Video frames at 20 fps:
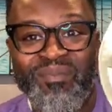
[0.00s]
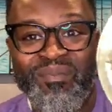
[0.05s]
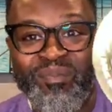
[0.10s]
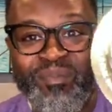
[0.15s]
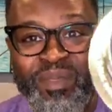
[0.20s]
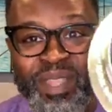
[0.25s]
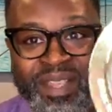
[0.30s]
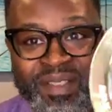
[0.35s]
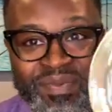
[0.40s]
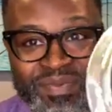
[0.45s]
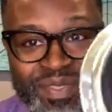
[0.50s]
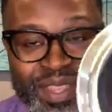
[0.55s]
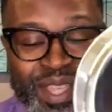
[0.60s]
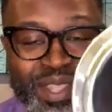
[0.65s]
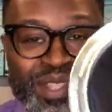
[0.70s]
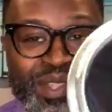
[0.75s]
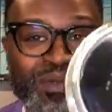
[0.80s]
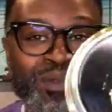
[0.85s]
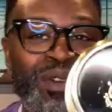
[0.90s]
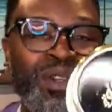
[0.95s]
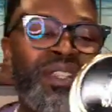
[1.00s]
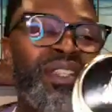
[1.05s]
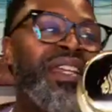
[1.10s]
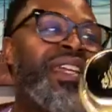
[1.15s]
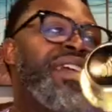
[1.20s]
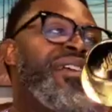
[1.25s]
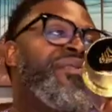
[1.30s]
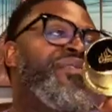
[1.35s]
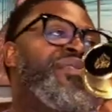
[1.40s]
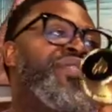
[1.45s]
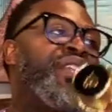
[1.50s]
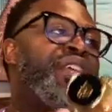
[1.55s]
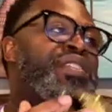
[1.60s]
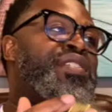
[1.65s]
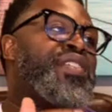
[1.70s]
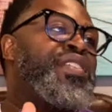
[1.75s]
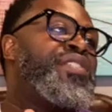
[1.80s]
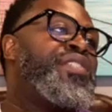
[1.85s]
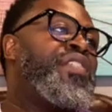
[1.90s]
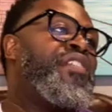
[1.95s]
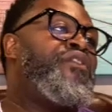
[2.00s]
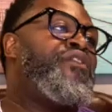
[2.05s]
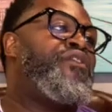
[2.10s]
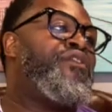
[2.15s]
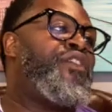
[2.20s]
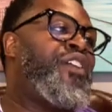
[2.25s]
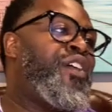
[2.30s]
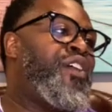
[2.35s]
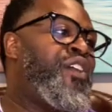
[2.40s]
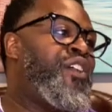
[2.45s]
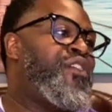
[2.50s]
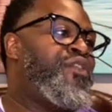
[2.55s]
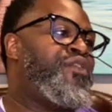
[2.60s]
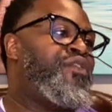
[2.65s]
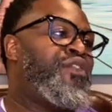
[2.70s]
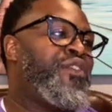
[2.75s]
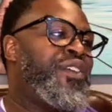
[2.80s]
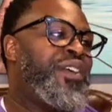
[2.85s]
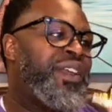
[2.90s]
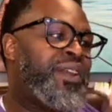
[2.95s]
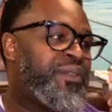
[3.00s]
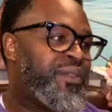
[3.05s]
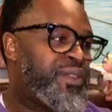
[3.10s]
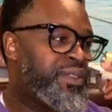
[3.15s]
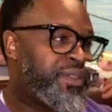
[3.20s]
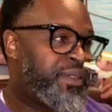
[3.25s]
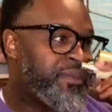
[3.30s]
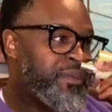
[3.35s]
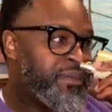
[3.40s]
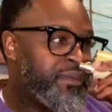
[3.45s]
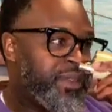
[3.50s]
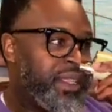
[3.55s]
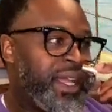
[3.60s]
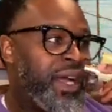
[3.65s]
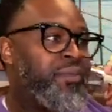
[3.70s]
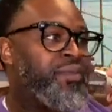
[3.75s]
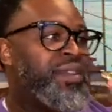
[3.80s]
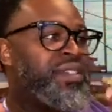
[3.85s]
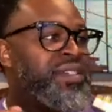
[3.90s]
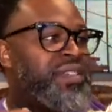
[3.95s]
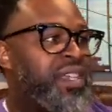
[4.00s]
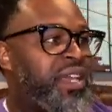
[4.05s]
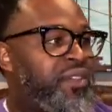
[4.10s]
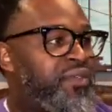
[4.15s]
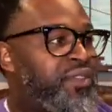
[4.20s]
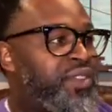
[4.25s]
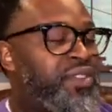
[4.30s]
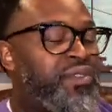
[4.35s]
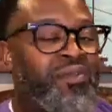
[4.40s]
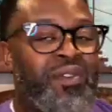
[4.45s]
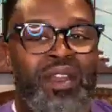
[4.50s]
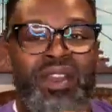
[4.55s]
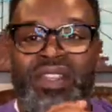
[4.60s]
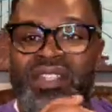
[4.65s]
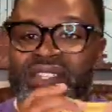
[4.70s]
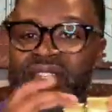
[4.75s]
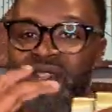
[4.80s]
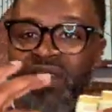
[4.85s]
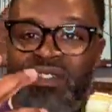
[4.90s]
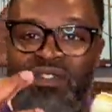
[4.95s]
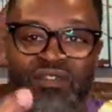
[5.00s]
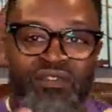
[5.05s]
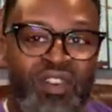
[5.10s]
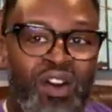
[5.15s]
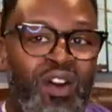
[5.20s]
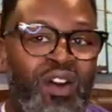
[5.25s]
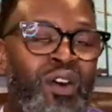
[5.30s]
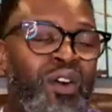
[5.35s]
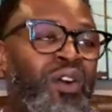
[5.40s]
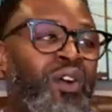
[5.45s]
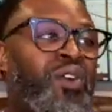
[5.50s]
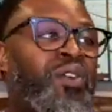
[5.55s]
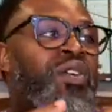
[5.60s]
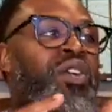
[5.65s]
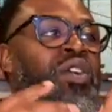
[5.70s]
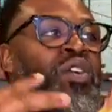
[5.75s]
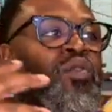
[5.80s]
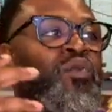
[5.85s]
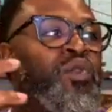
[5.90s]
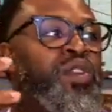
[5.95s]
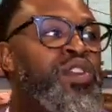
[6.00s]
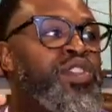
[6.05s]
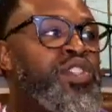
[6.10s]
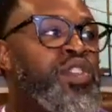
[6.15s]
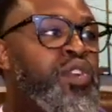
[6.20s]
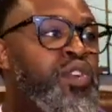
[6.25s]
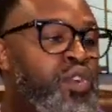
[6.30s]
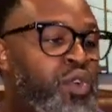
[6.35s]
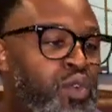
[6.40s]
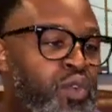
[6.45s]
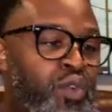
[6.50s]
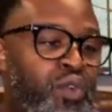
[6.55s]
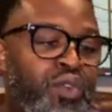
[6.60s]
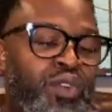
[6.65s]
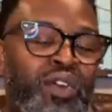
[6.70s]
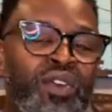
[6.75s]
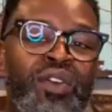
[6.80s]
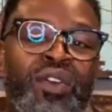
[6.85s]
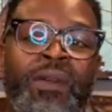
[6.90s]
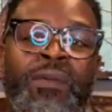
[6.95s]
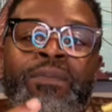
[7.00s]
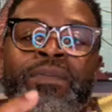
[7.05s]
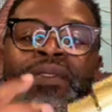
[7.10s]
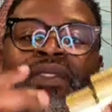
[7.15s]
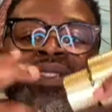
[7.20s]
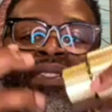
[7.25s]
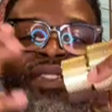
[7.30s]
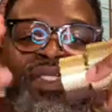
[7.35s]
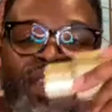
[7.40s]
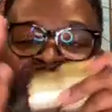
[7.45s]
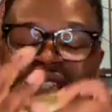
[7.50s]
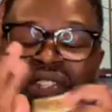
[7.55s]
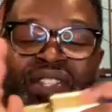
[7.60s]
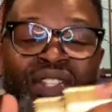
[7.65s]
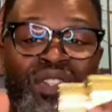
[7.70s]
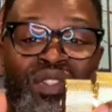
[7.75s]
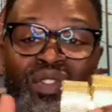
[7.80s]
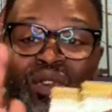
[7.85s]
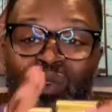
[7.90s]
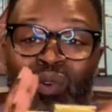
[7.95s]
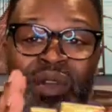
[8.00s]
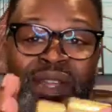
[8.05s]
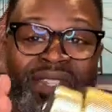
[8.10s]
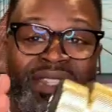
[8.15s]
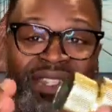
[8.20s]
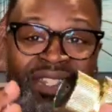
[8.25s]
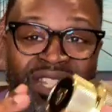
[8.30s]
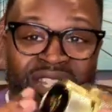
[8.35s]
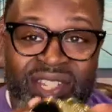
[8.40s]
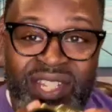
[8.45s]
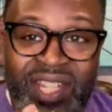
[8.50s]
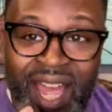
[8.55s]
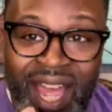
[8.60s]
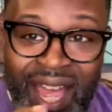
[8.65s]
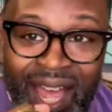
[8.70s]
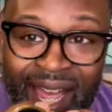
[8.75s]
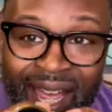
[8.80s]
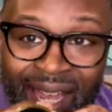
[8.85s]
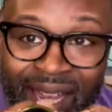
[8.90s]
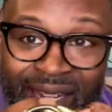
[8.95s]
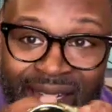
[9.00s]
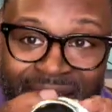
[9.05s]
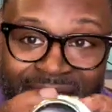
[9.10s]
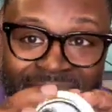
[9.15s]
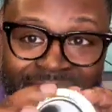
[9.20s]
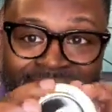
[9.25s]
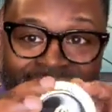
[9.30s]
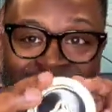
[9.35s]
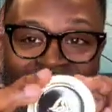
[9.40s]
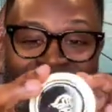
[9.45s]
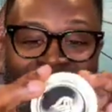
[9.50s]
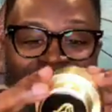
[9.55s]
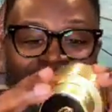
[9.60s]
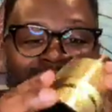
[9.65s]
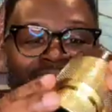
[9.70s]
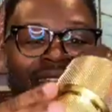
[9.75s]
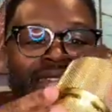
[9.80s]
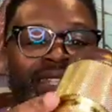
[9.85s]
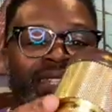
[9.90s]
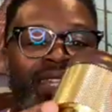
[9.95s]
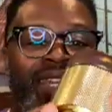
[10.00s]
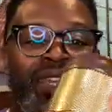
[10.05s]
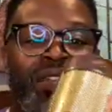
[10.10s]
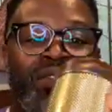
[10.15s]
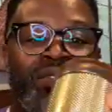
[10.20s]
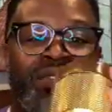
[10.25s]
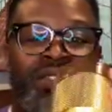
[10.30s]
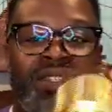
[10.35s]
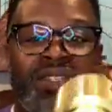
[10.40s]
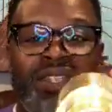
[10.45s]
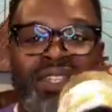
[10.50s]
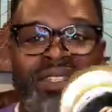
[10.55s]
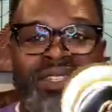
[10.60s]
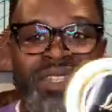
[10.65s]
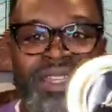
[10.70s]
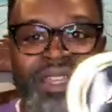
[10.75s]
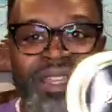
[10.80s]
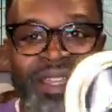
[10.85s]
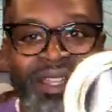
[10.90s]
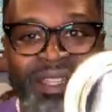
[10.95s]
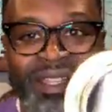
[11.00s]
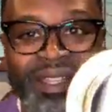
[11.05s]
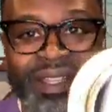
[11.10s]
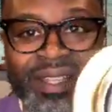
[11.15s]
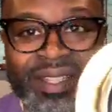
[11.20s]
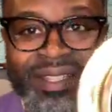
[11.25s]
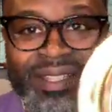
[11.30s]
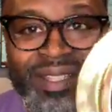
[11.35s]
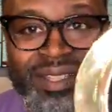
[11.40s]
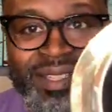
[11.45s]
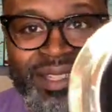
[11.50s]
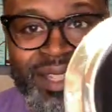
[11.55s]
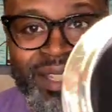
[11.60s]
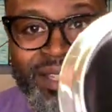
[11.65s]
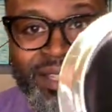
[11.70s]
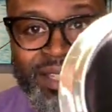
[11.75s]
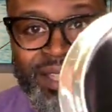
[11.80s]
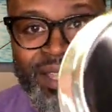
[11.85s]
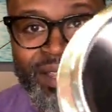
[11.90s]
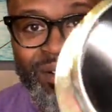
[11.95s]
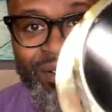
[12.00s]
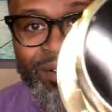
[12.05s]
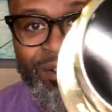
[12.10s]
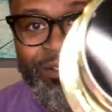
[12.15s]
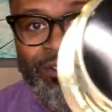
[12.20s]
Get this one. This is a fall fragrance. I would definitely wear this in the fall when it's cooler. This is going to shine. Look at the detail to this. Look at the detail.